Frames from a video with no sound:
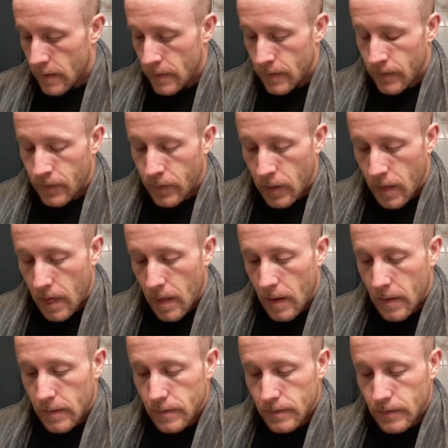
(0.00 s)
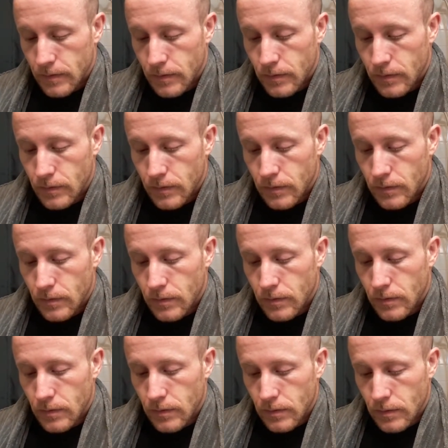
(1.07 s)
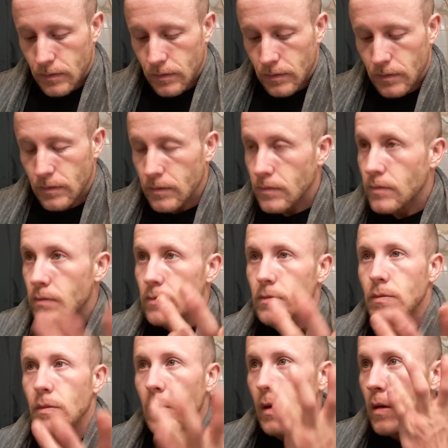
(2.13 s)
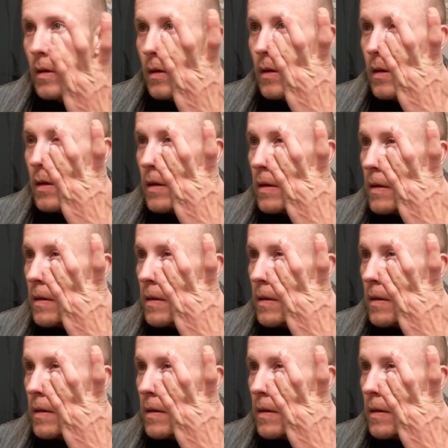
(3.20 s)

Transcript: No one is speaking in this clip.